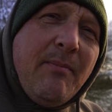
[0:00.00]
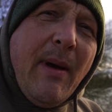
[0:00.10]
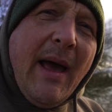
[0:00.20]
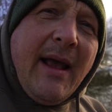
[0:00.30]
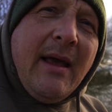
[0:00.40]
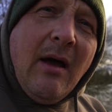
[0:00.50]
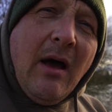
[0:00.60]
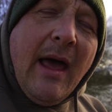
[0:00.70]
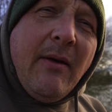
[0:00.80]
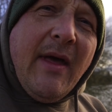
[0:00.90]
bag
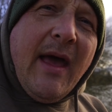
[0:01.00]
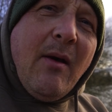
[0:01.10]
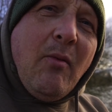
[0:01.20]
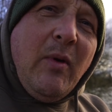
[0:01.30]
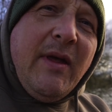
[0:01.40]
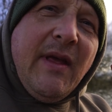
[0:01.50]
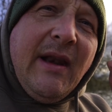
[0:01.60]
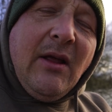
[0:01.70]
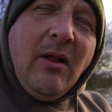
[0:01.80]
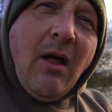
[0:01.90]
out there with a
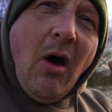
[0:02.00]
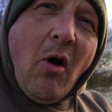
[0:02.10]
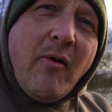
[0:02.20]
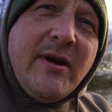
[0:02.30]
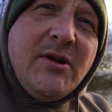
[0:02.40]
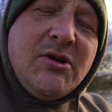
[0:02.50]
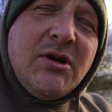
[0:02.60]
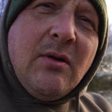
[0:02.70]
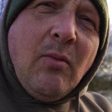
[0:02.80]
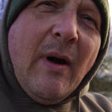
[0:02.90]
little orange
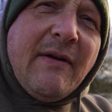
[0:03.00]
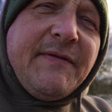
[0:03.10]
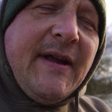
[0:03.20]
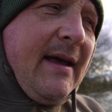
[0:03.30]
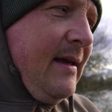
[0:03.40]
wafter,